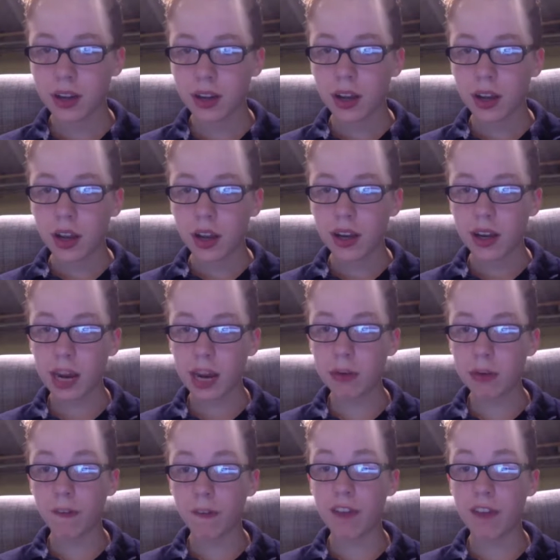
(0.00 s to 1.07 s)
Name your
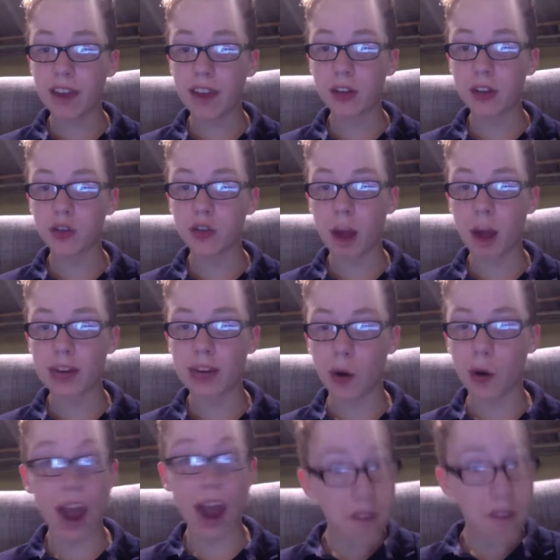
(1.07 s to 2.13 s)
favorite drop tower. I've
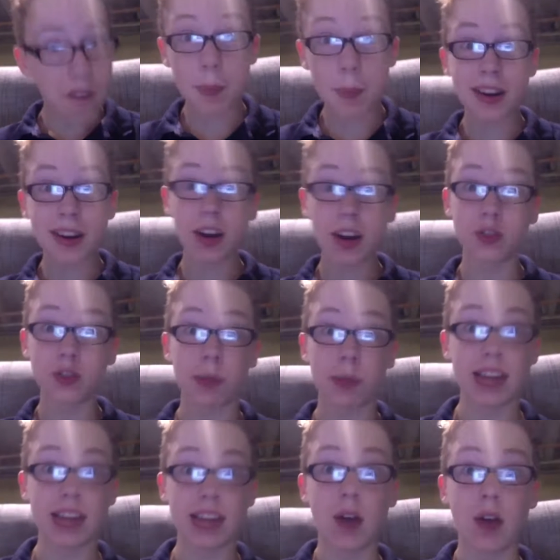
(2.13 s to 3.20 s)
never been on a drop tower.